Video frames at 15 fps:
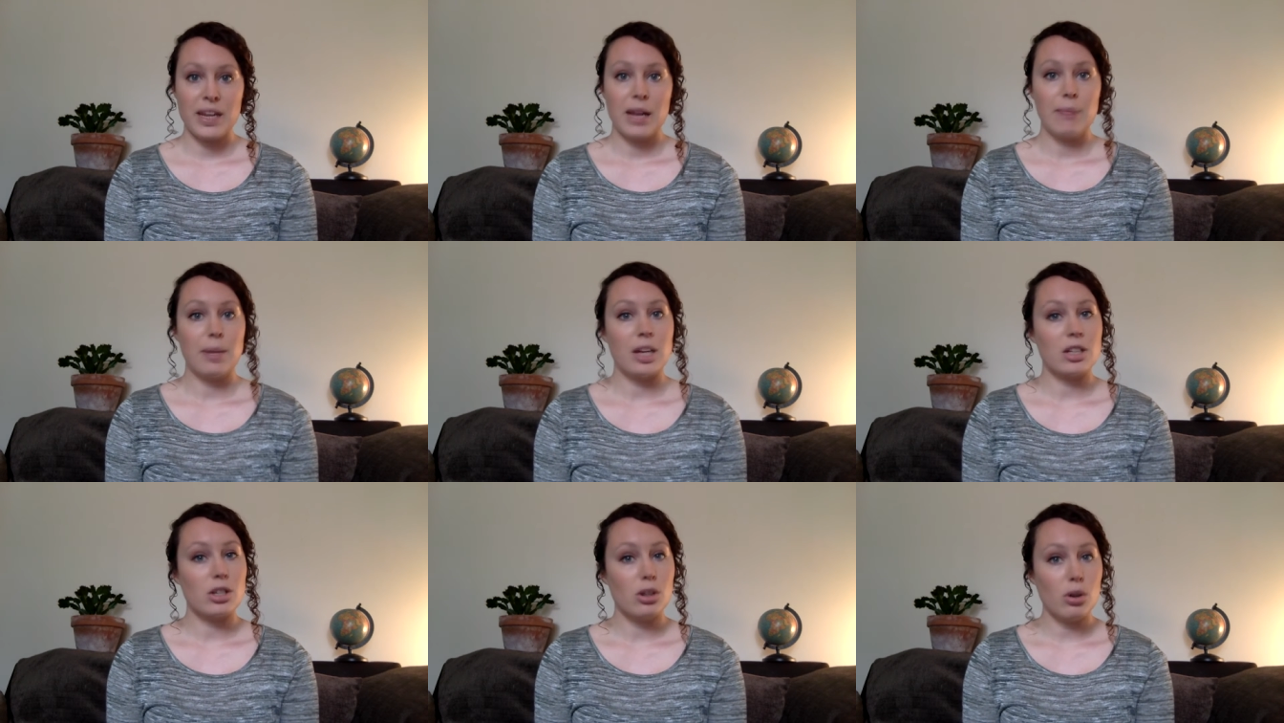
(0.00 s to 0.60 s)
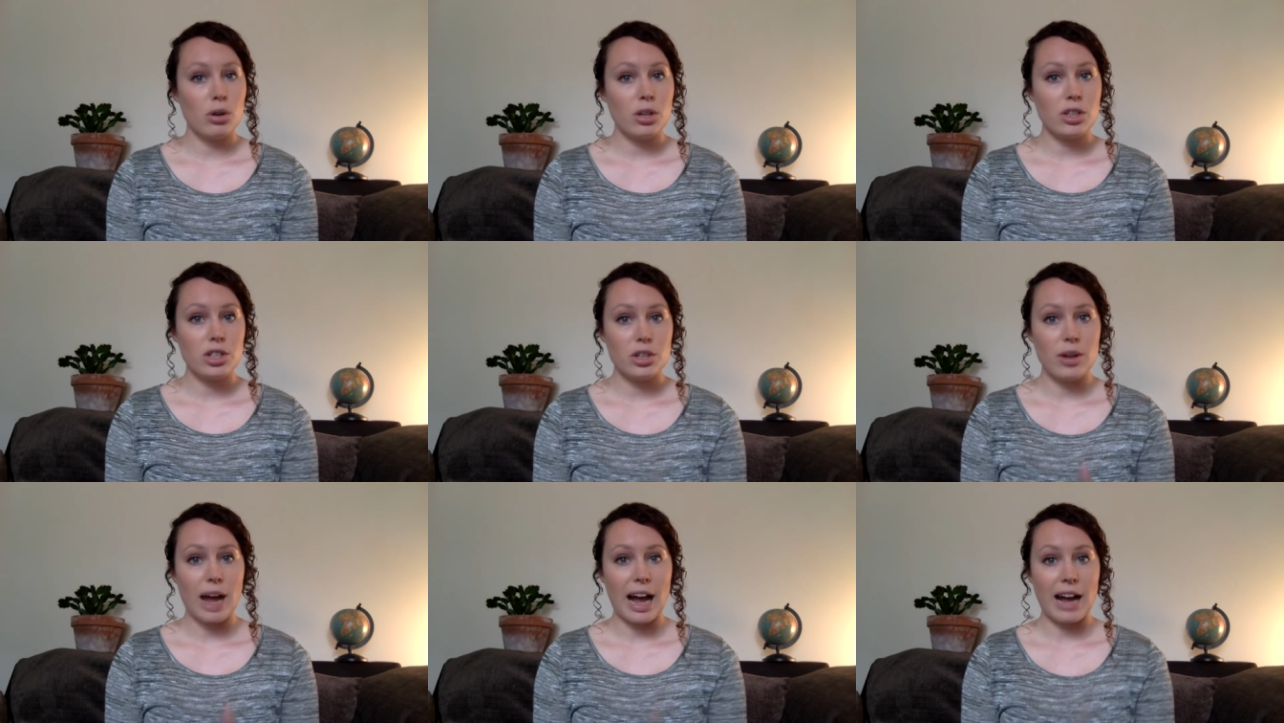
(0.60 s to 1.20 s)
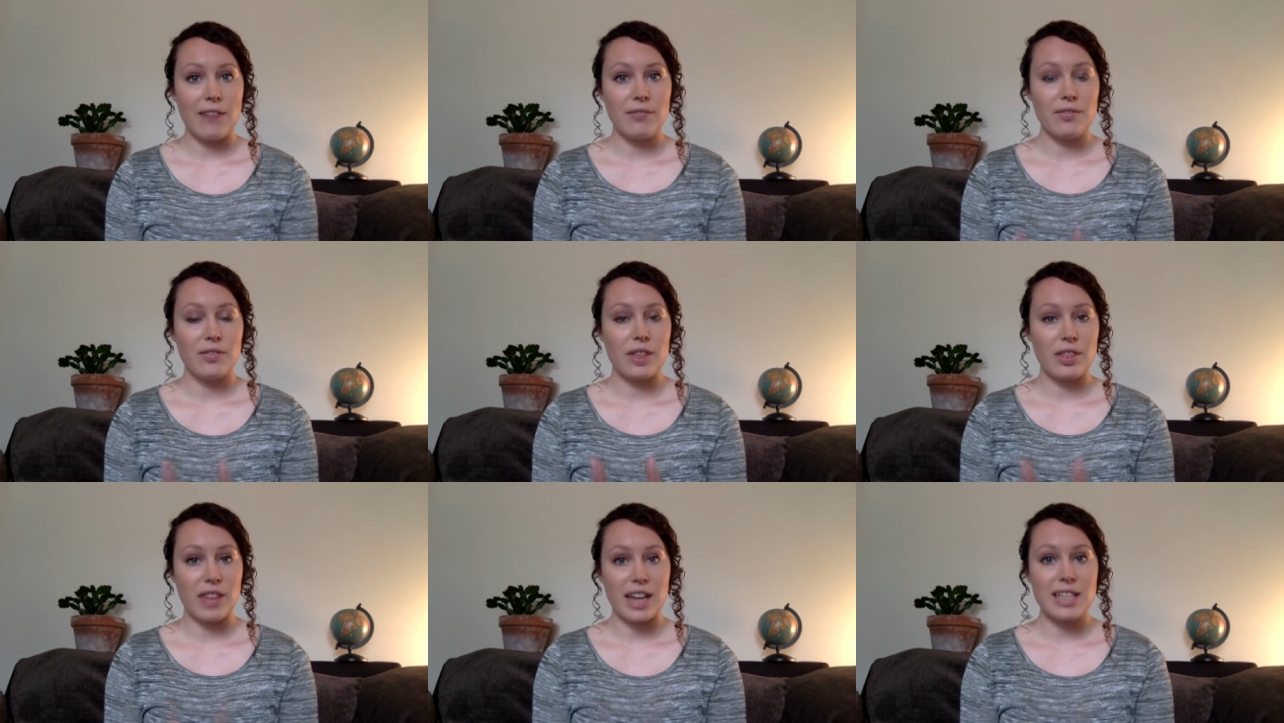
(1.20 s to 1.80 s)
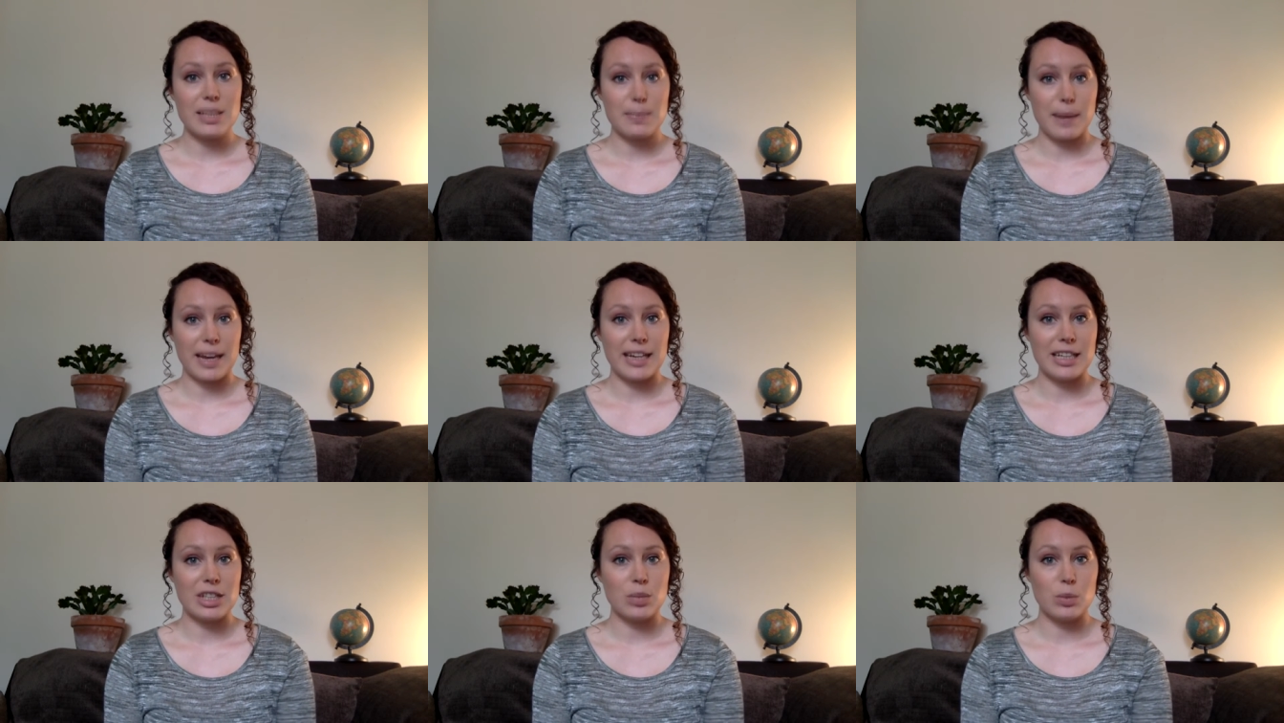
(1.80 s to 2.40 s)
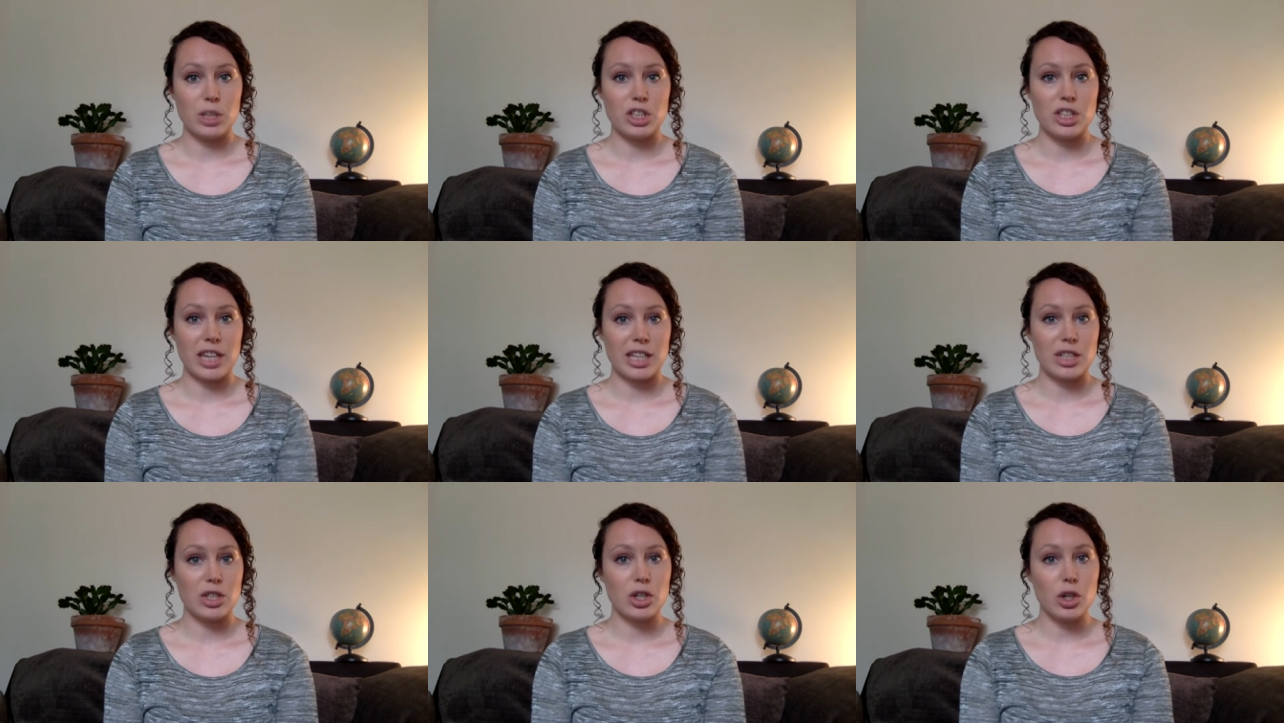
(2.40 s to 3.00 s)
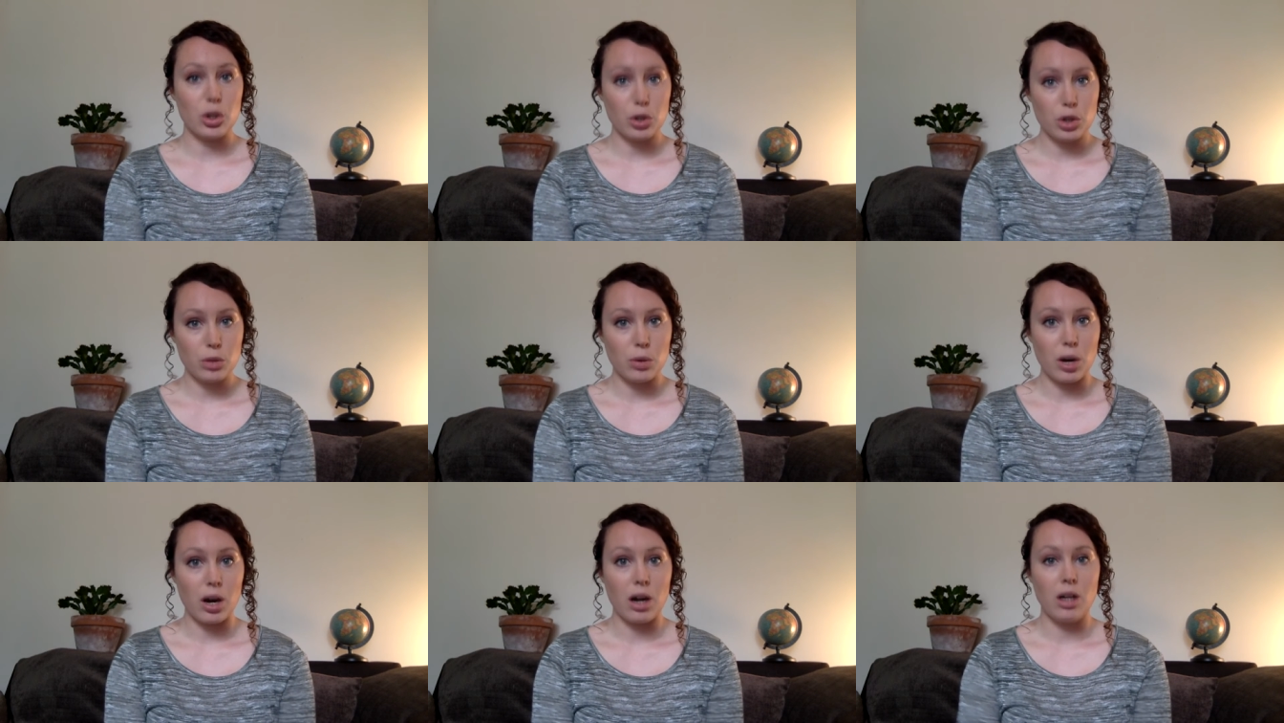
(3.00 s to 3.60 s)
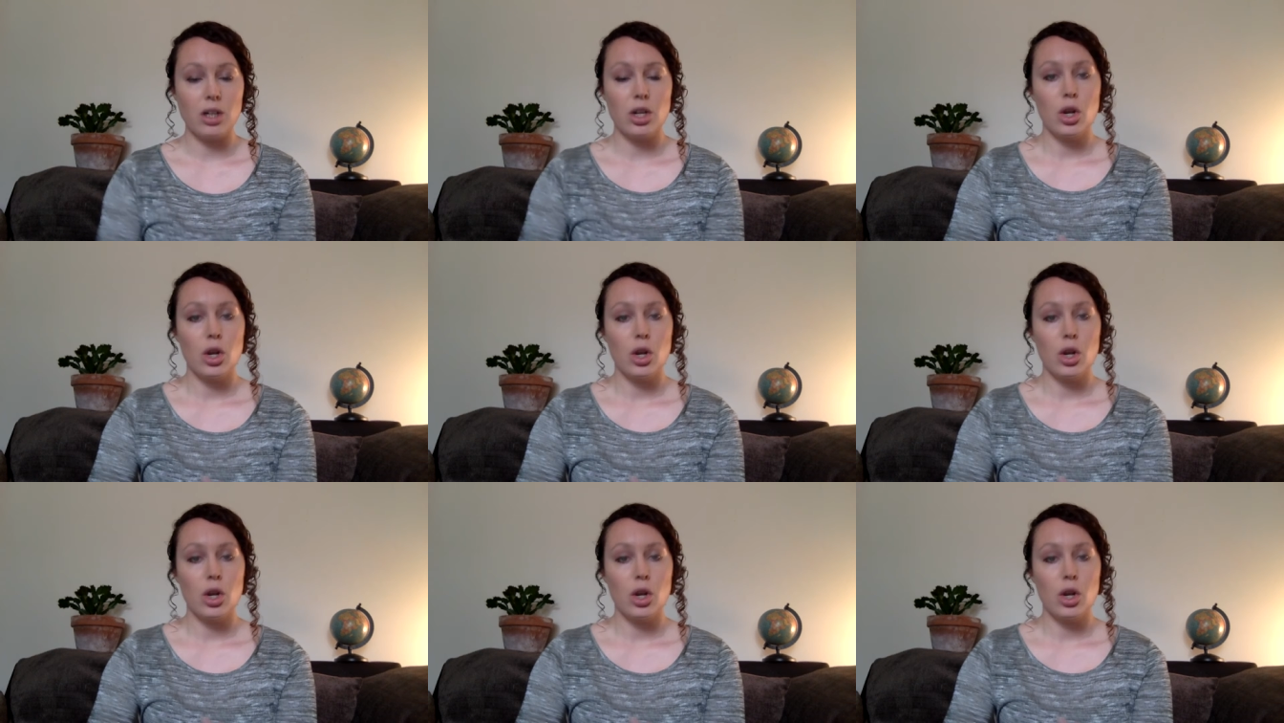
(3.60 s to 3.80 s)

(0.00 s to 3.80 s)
But as long as you have that space which says who you are,